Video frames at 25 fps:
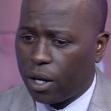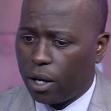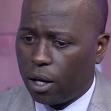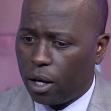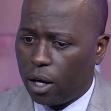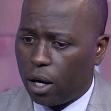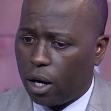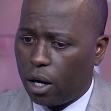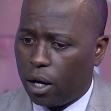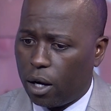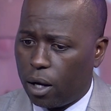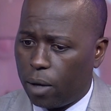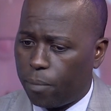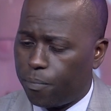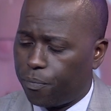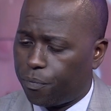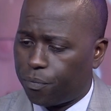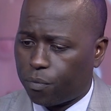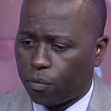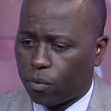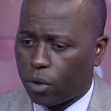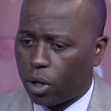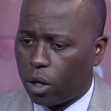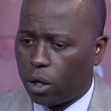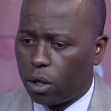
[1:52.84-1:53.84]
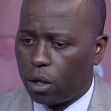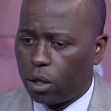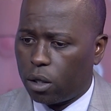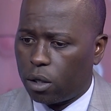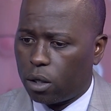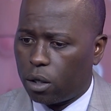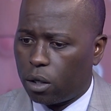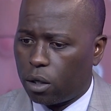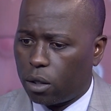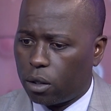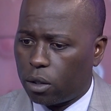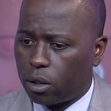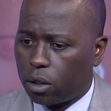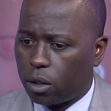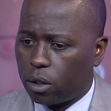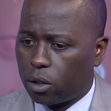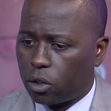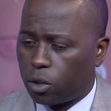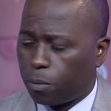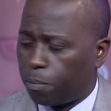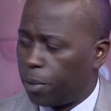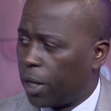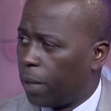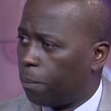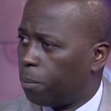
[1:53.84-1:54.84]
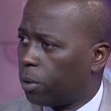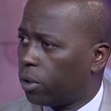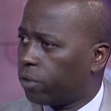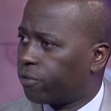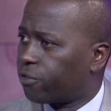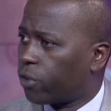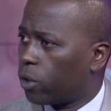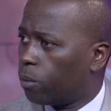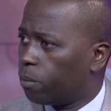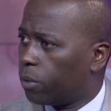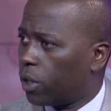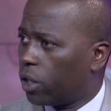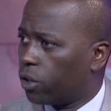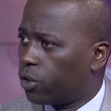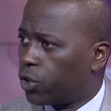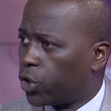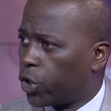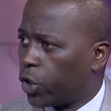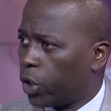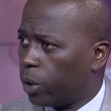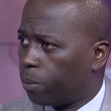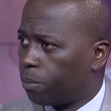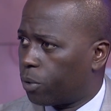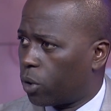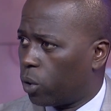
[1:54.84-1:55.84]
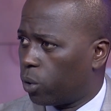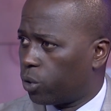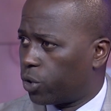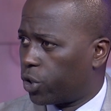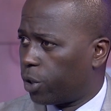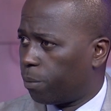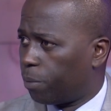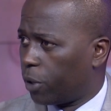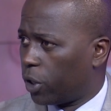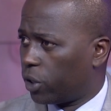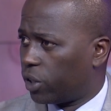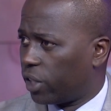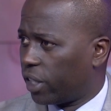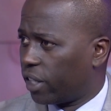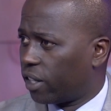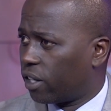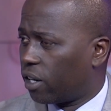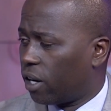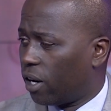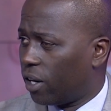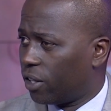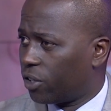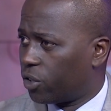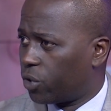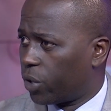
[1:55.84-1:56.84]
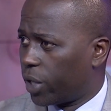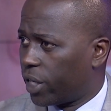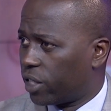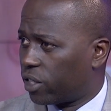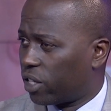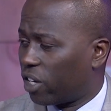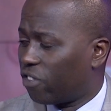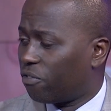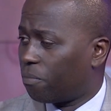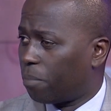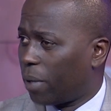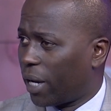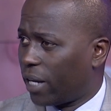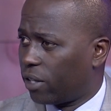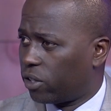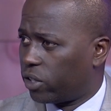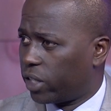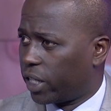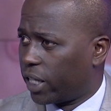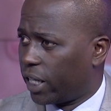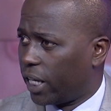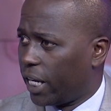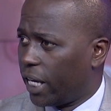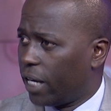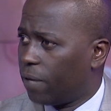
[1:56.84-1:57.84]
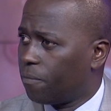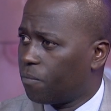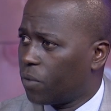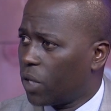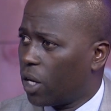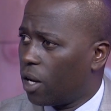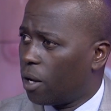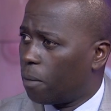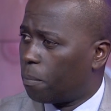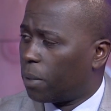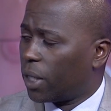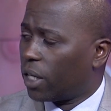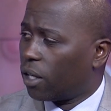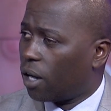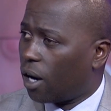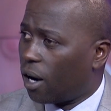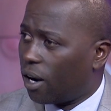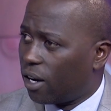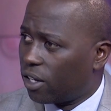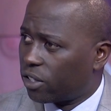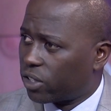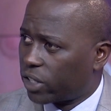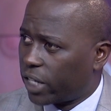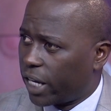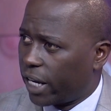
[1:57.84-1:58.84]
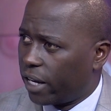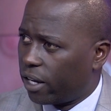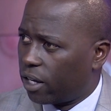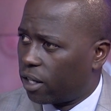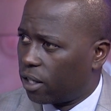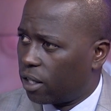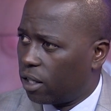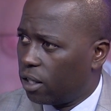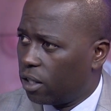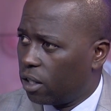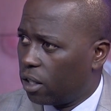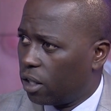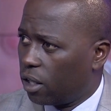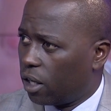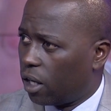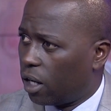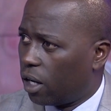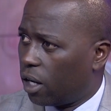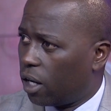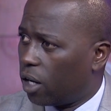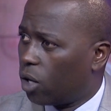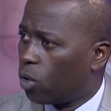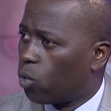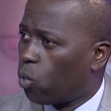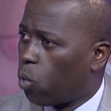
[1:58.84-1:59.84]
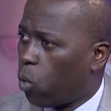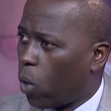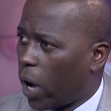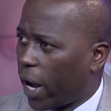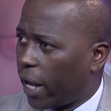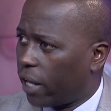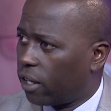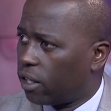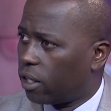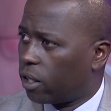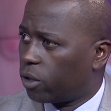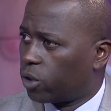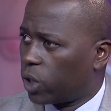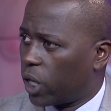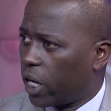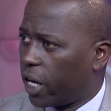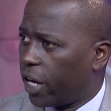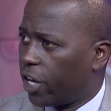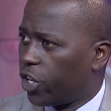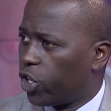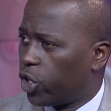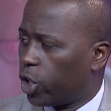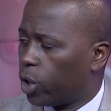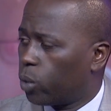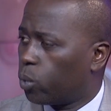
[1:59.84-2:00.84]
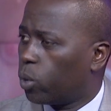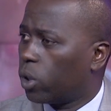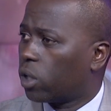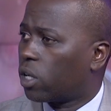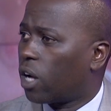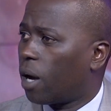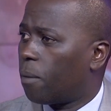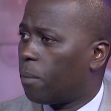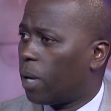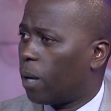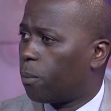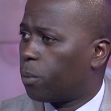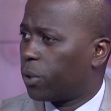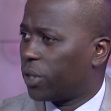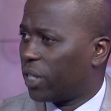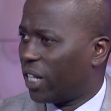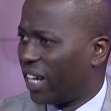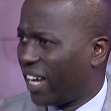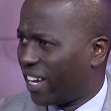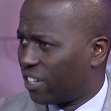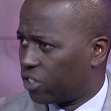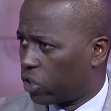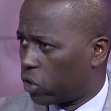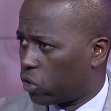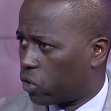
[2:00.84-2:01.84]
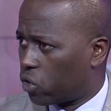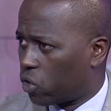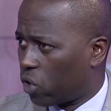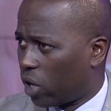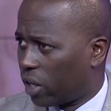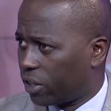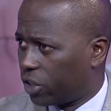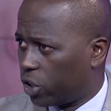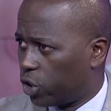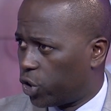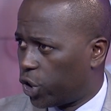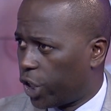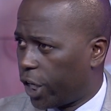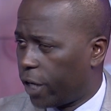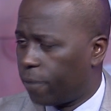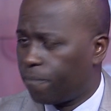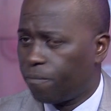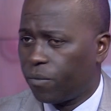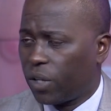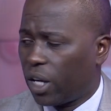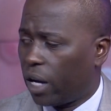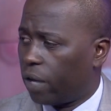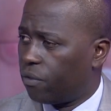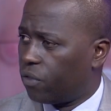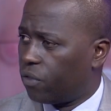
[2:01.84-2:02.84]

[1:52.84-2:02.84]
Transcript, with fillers: The people from troop-contributing countries have basically been asking when the AU will come up with an exit strategy, and